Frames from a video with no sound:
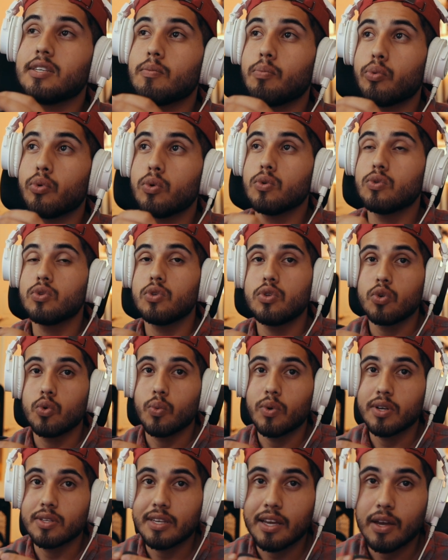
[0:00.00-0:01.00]
a producer, you
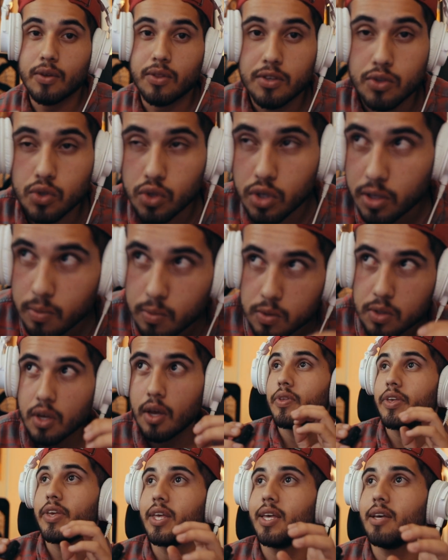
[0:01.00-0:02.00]
want to take out the drums.
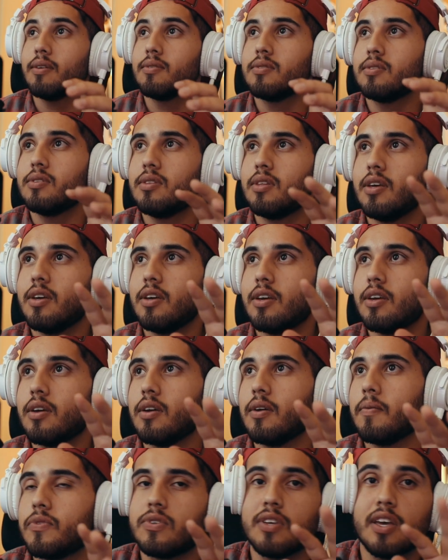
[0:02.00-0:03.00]
It gives
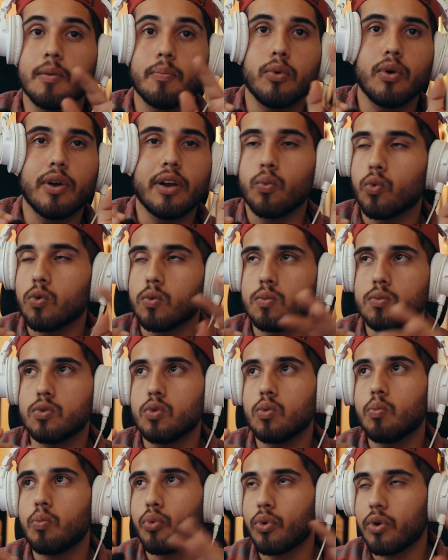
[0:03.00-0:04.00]
the sample room
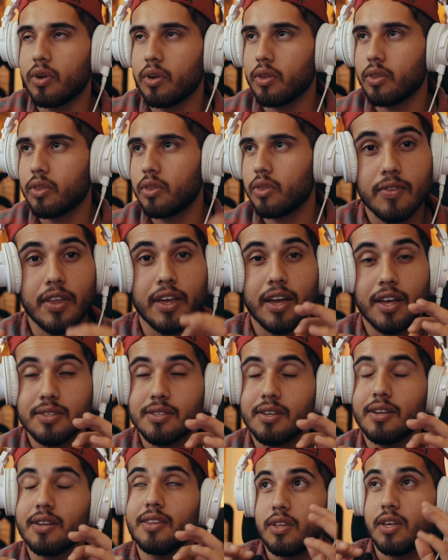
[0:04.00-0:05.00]
to breathe. Like I
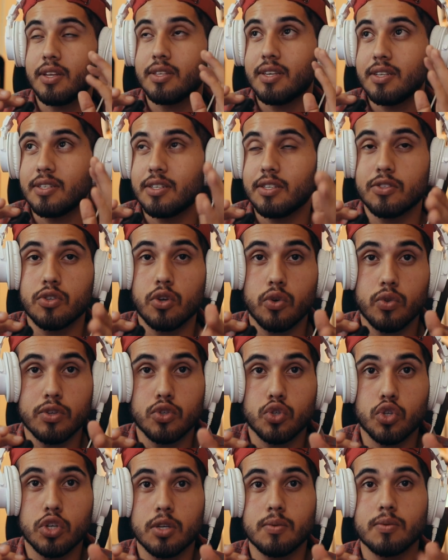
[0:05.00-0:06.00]
said, the attention is on the
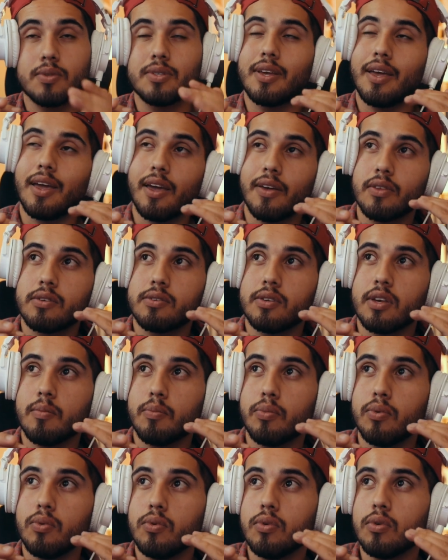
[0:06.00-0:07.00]
drums and the
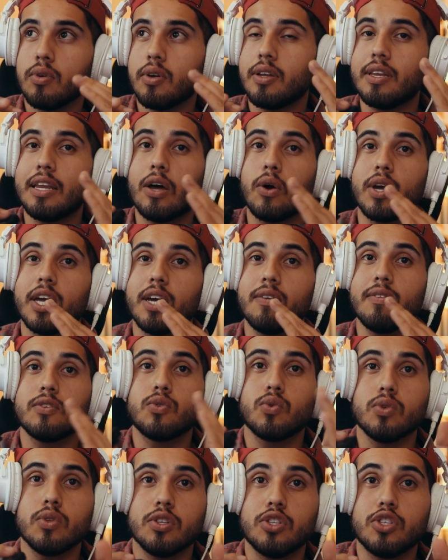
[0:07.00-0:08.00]
sample. Now give it
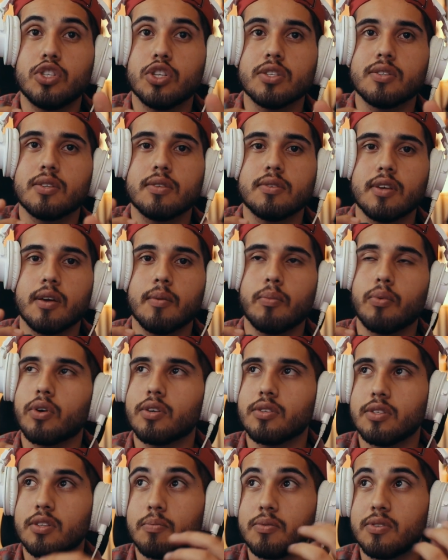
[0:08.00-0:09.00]
to just the sample,
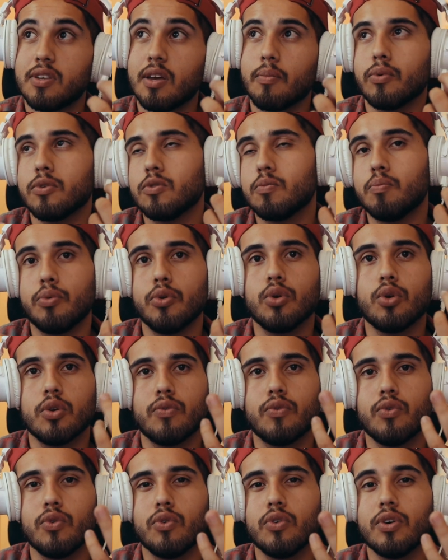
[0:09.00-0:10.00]
because the sample is
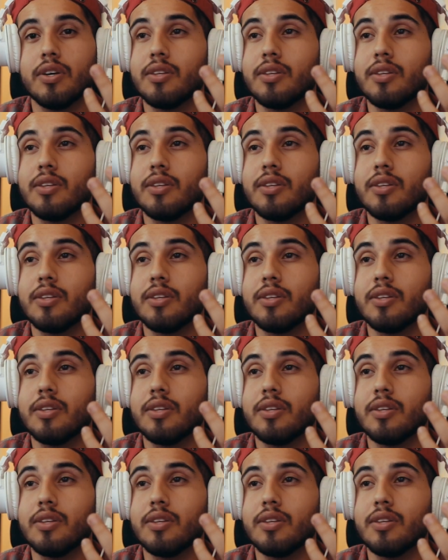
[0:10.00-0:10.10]
beautiful